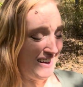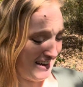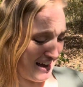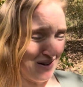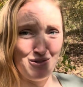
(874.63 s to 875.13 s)

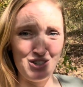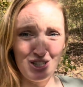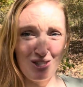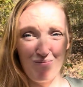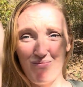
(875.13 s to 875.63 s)
and
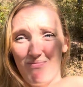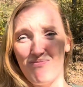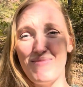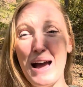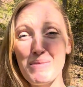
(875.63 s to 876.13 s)
just,
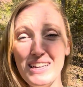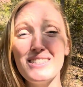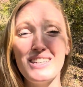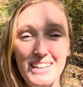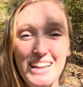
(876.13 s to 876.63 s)
I'm getting
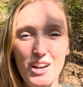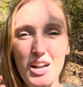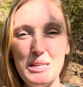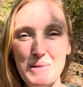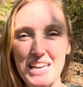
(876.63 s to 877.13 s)
sunlight
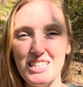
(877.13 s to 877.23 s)
on me,